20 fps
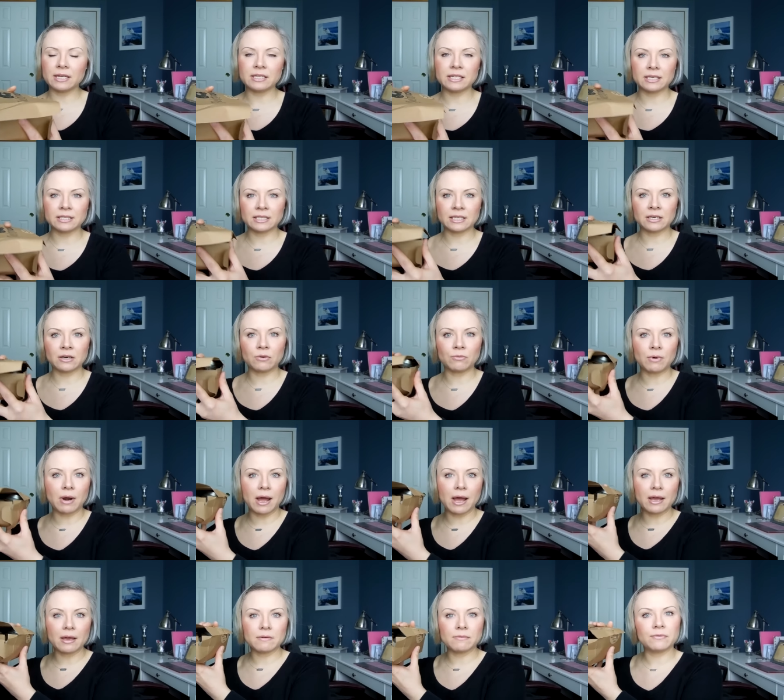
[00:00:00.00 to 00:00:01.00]
It doesn't
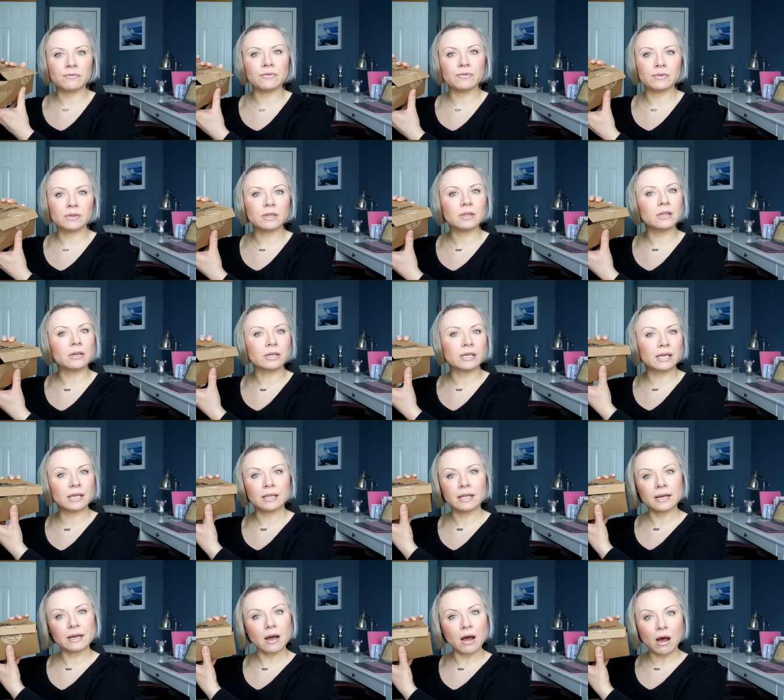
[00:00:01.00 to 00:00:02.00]
arrive looking
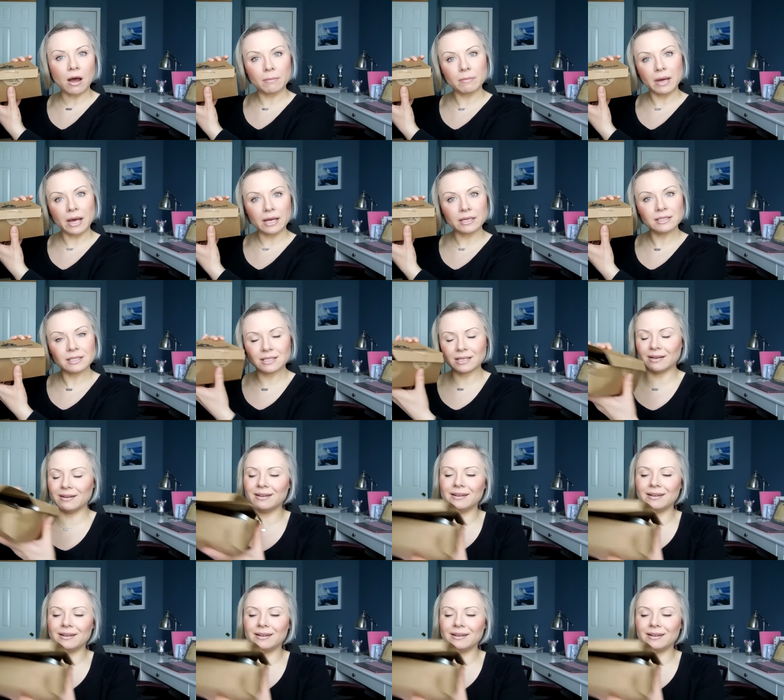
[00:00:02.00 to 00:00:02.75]
like a hot mess.